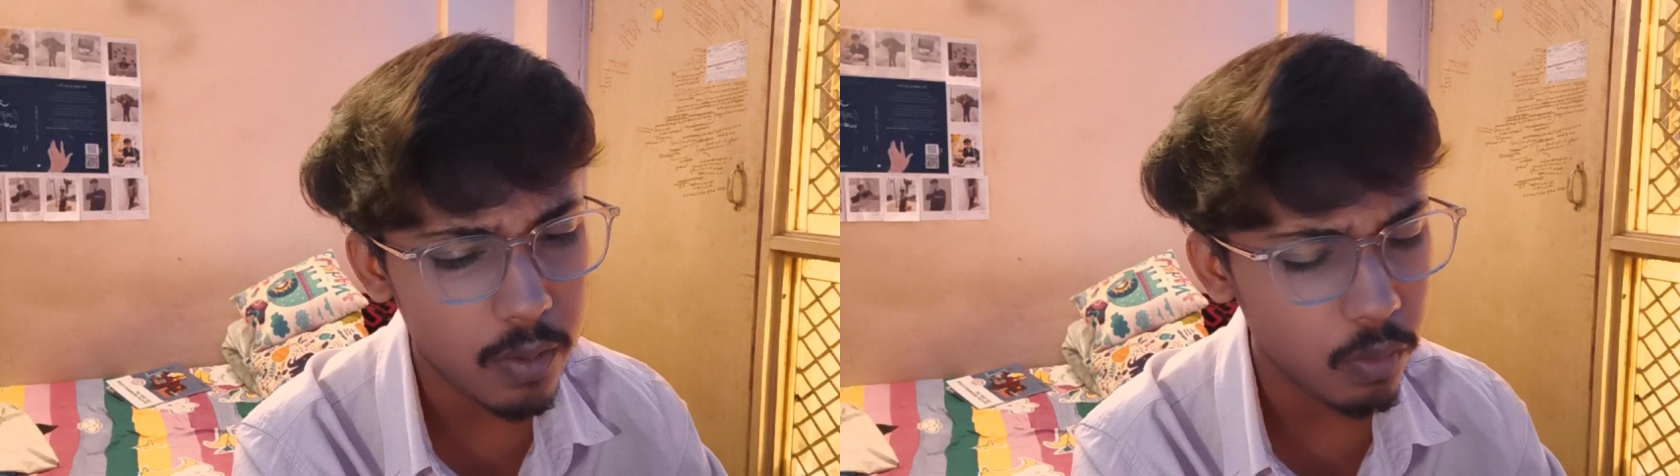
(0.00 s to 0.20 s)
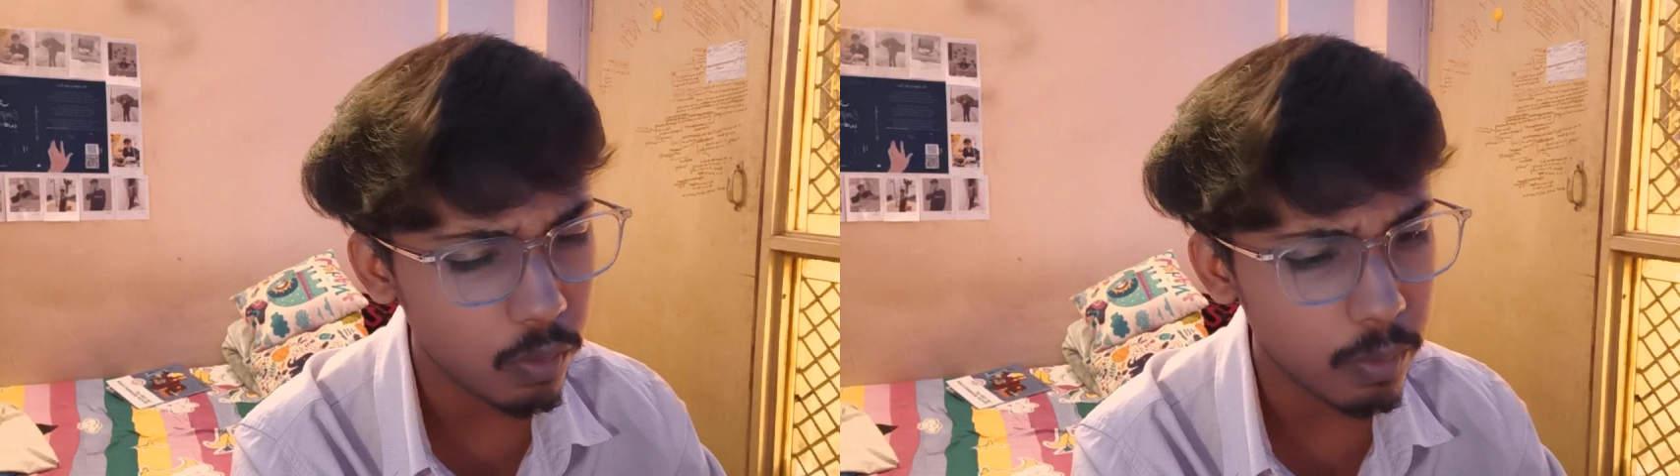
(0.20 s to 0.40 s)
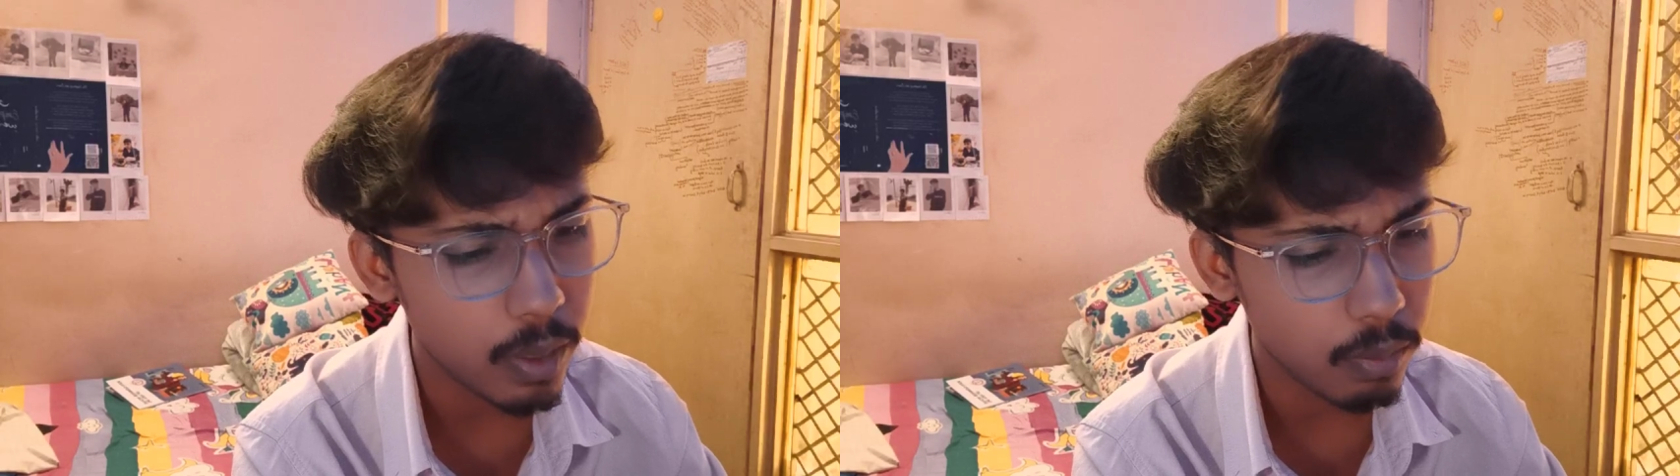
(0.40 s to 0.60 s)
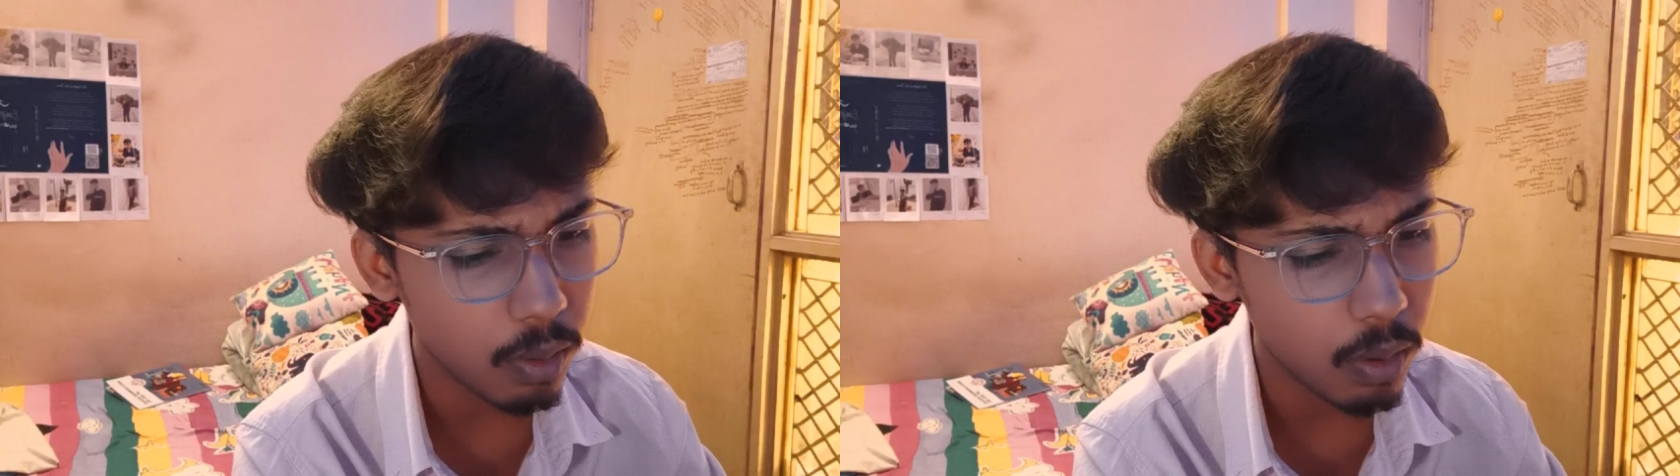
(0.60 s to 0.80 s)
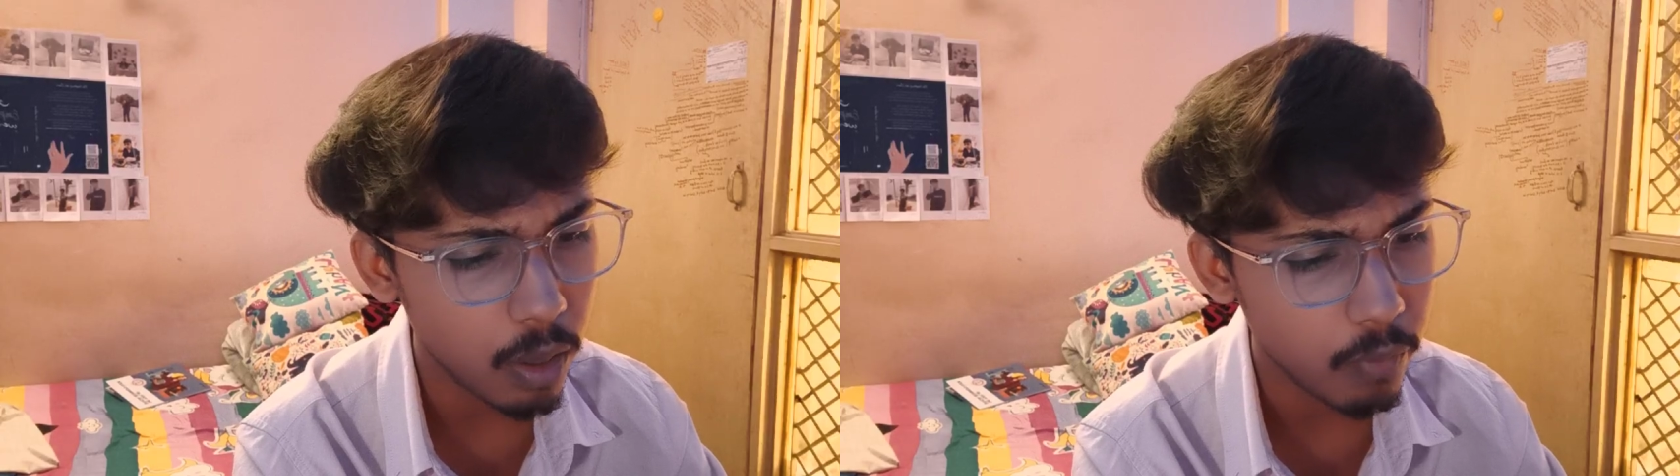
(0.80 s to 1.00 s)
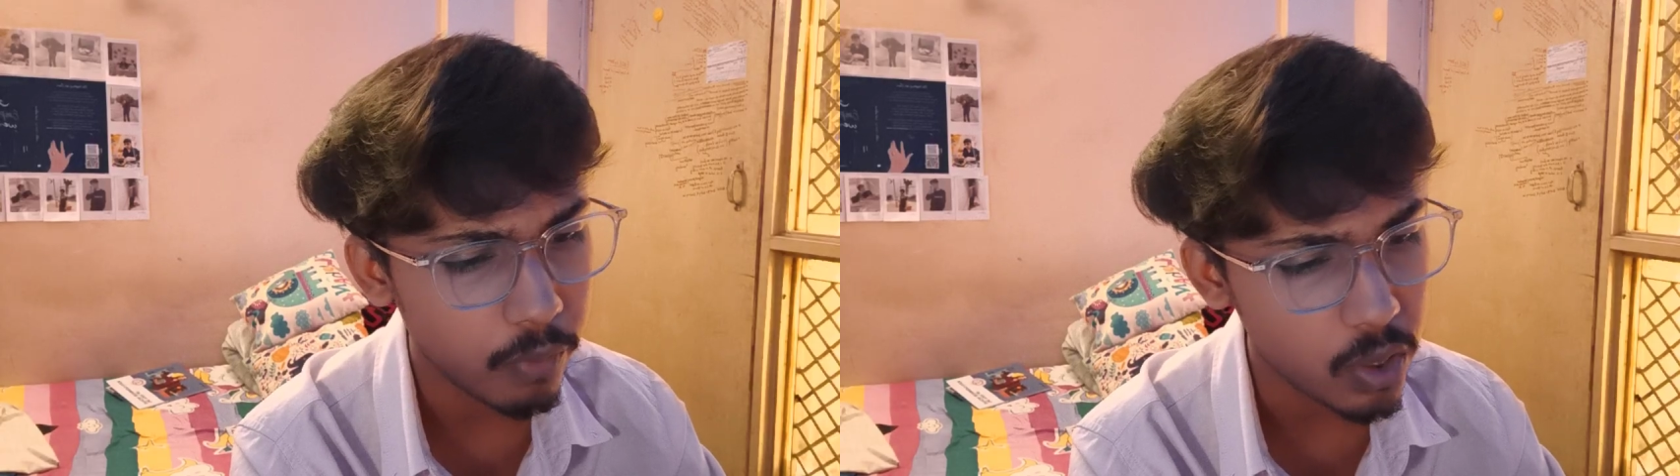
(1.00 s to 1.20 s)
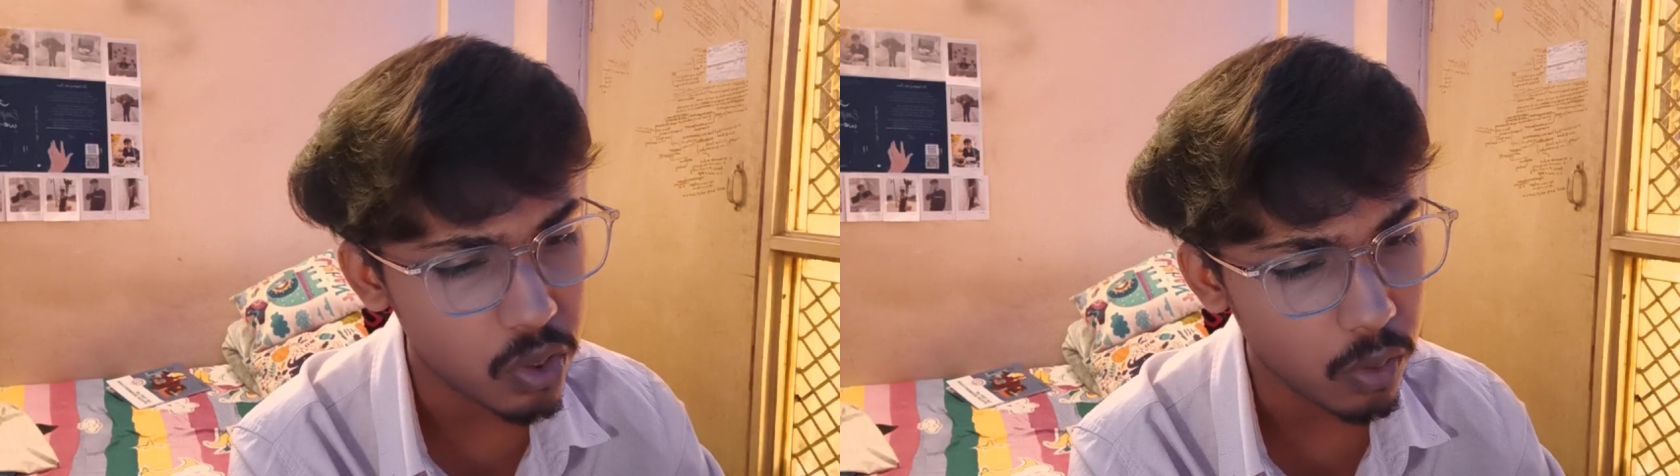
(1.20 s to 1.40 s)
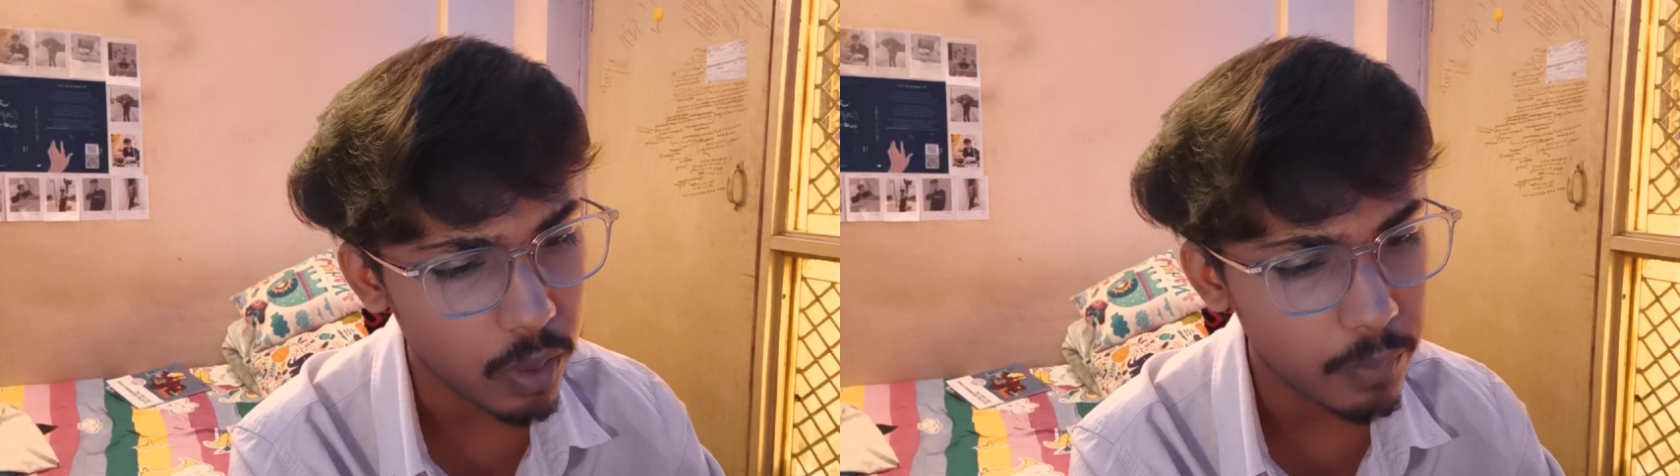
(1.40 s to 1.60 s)
There are a lot of
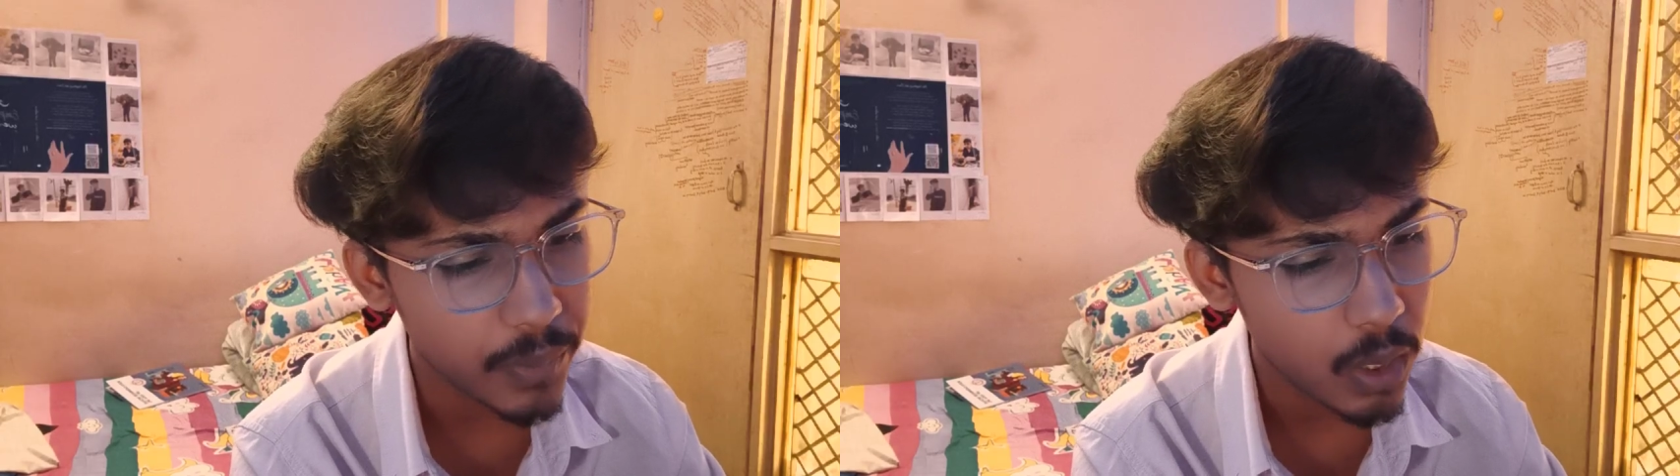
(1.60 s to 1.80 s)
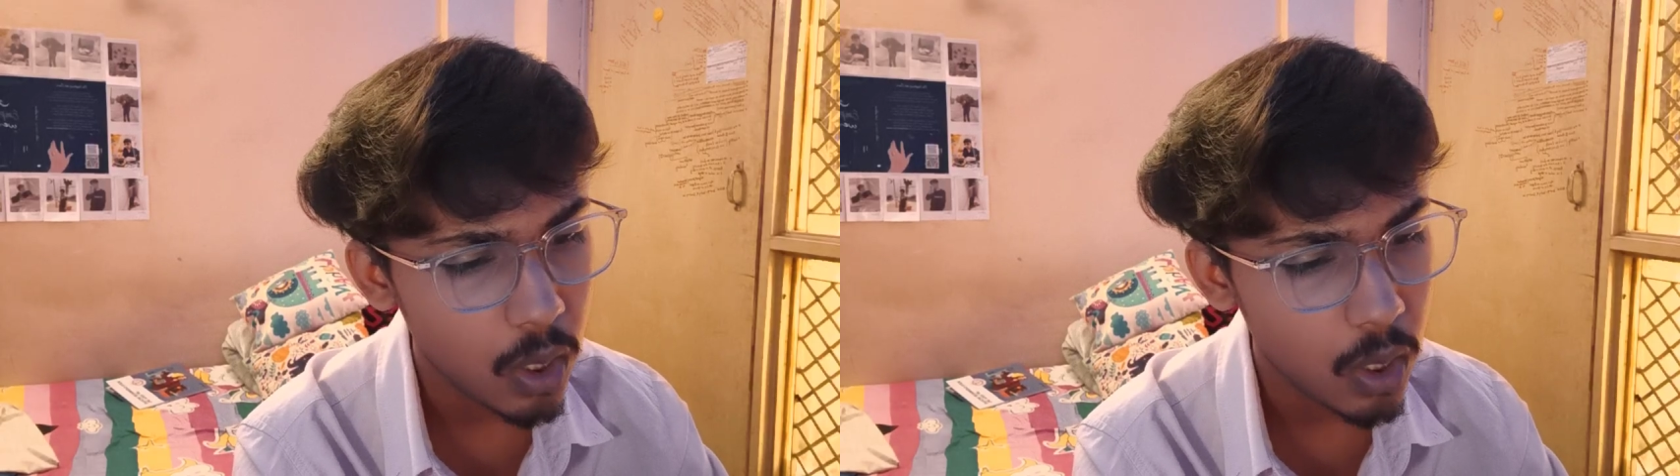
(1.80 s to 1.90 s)
question. Okay,